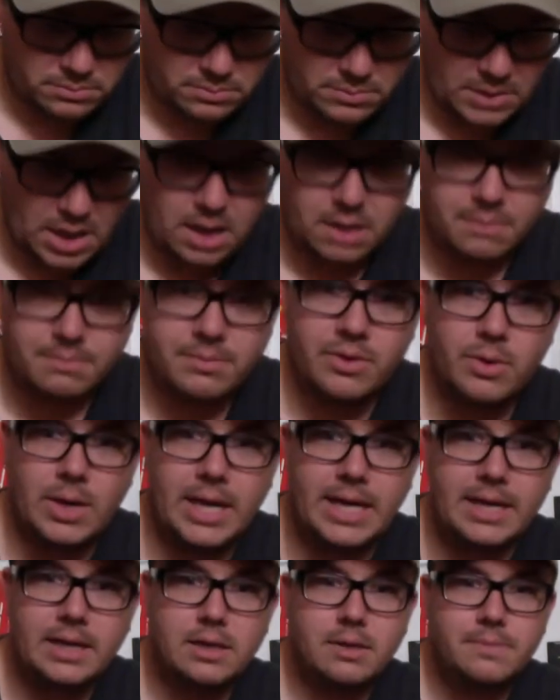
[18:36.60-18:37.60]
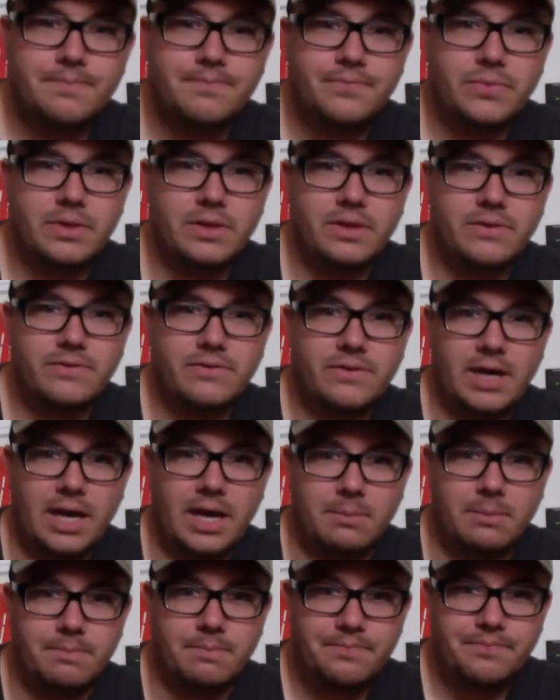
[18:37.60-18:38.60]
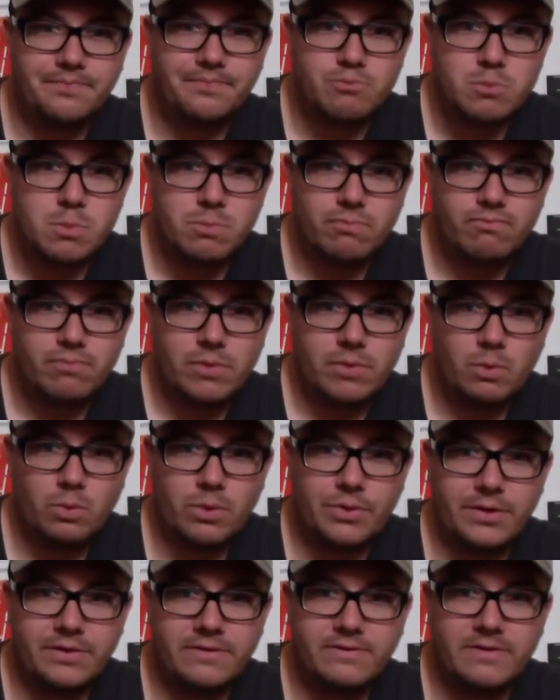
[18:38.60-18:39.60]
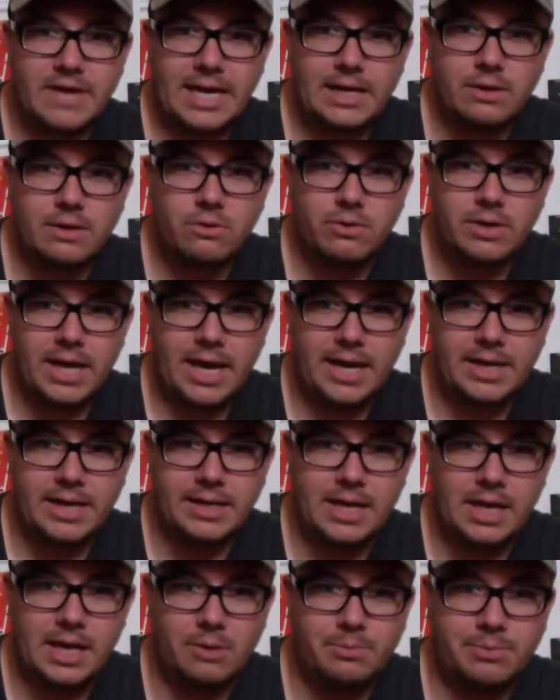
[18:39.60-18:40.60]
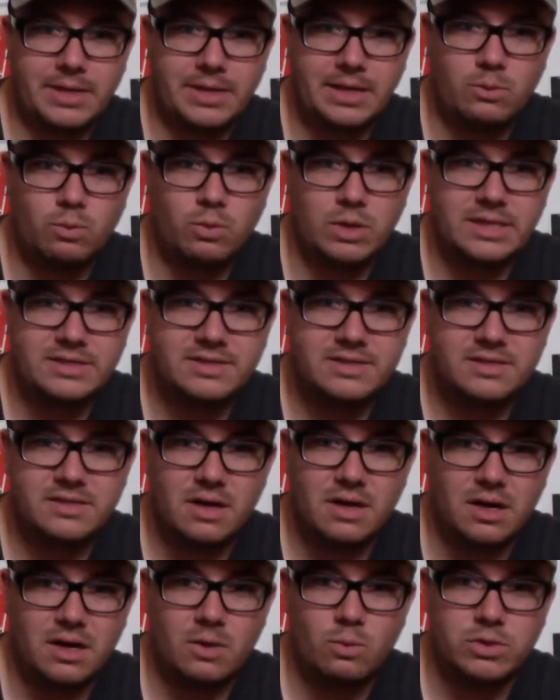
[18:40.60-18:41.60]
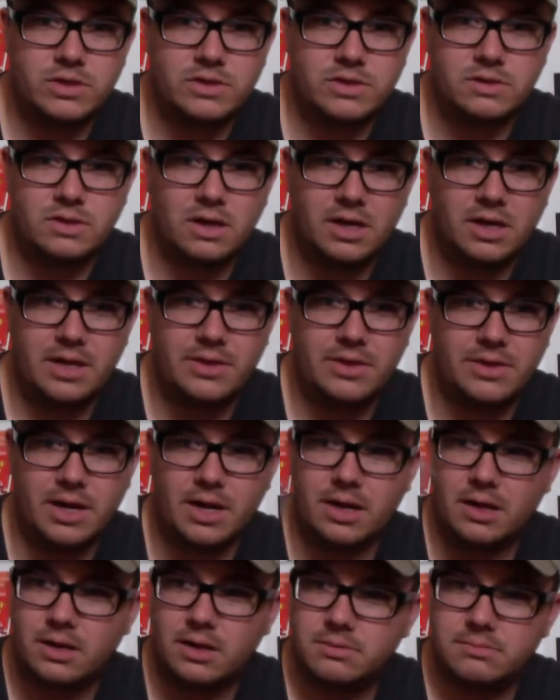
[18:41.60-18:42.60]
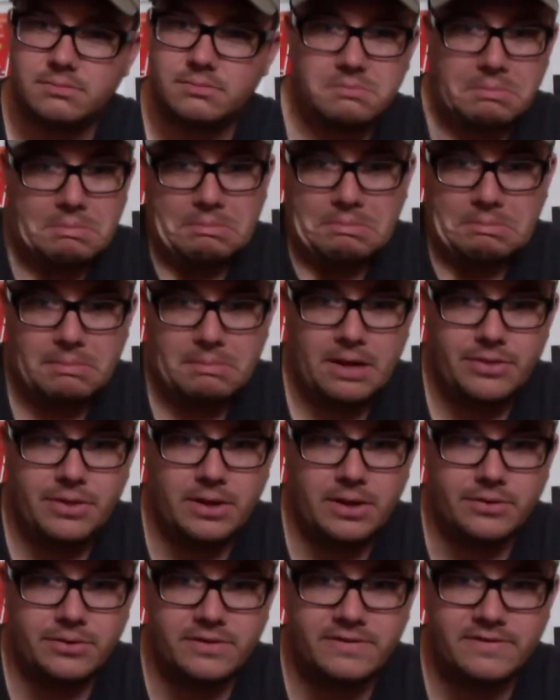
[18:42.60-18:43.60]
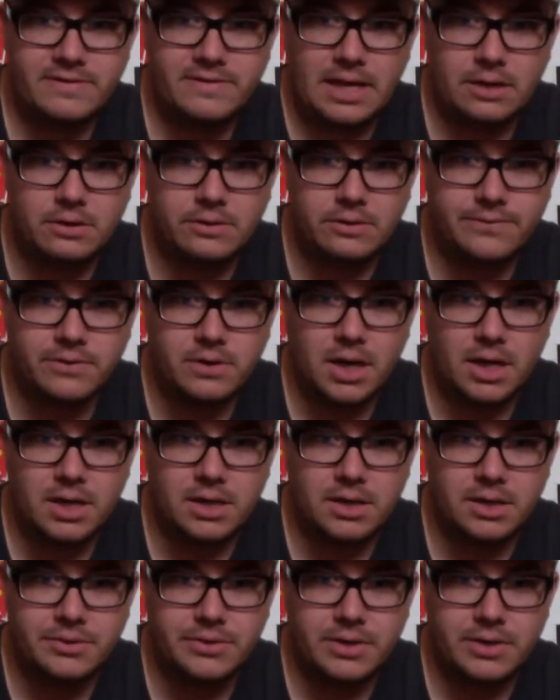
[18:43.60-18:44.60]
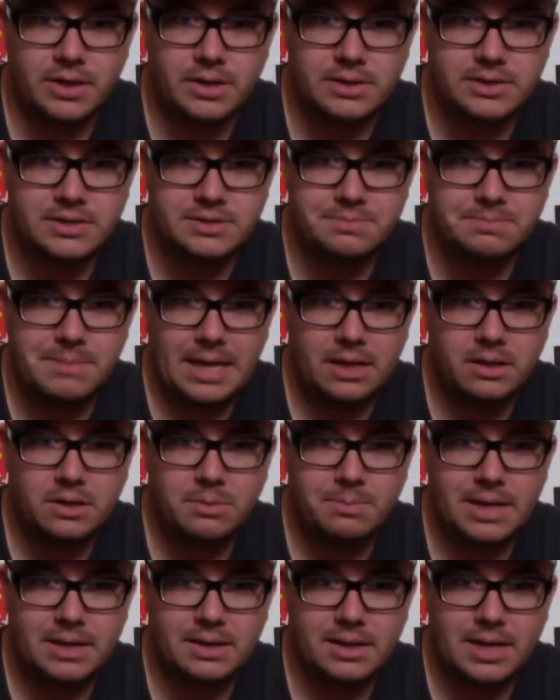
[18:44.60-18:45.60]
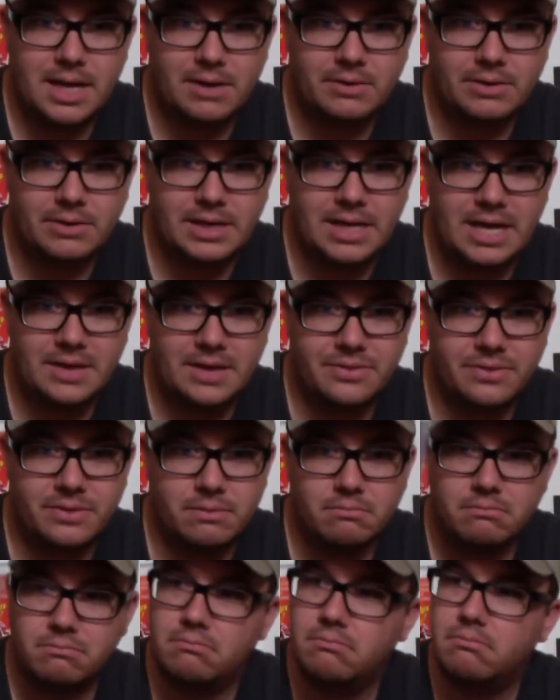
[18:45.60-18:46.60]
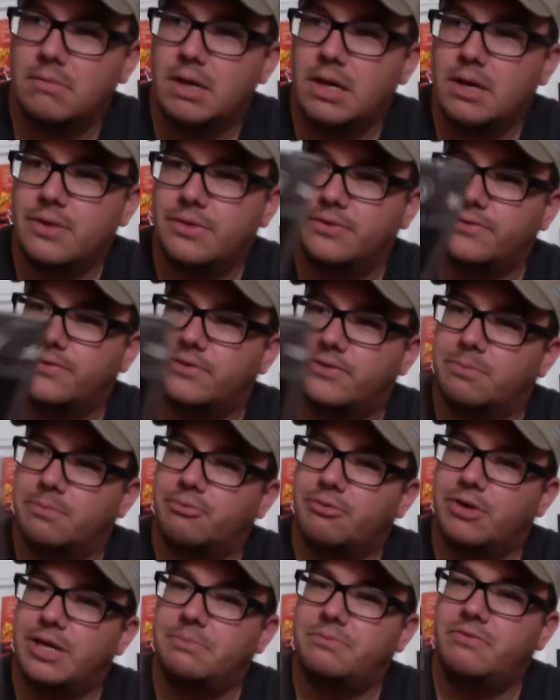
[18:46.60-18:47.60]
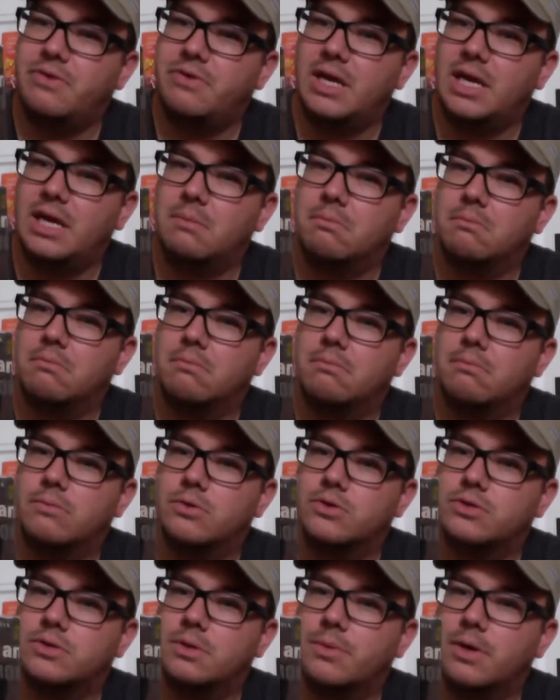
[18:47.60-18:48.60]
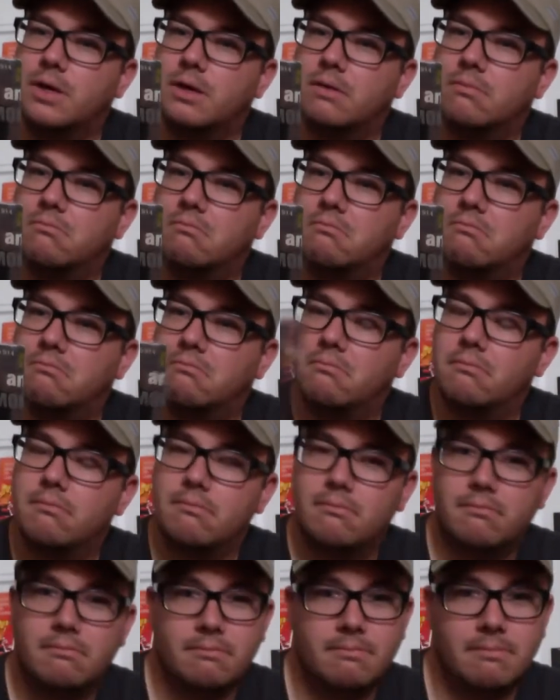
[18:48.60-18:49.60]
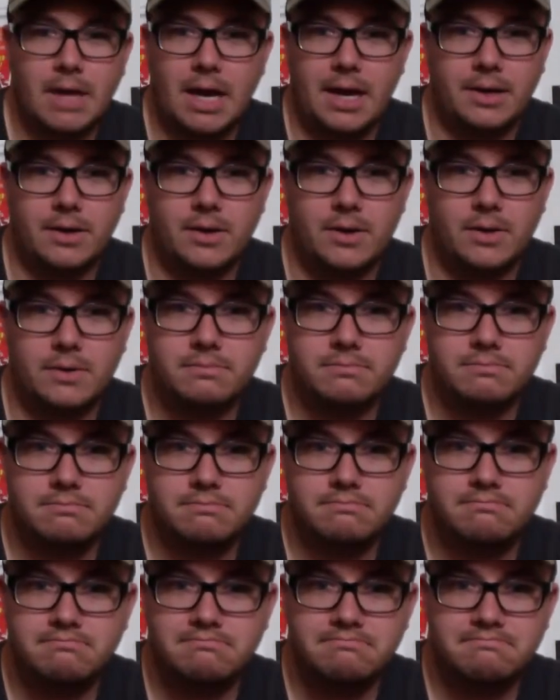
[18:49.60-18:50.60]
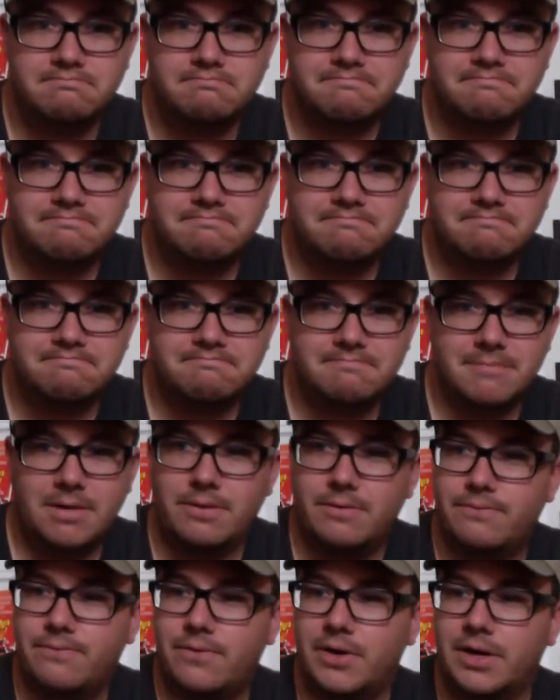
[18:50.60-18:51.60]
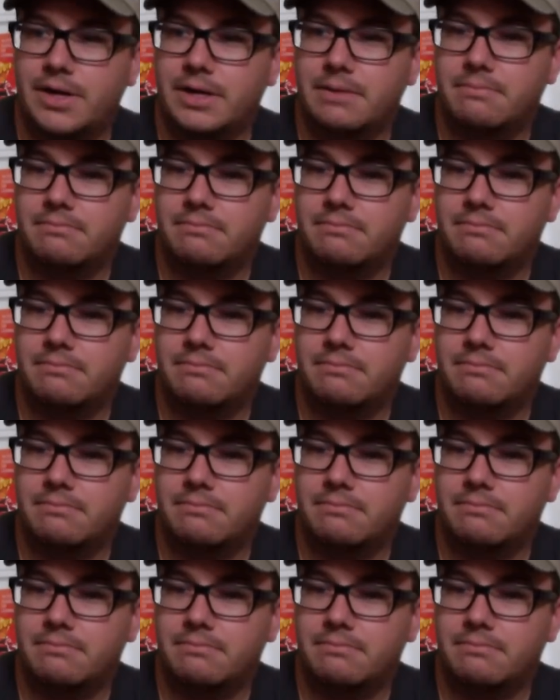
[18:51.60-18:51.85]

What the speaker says: Ah, by the way, this came with the Psycho Candy LP. It was stuck in there. I think the seller forgot it in there. It's Malcolm McLaren and the Supreme Team, or something. I know. Funny.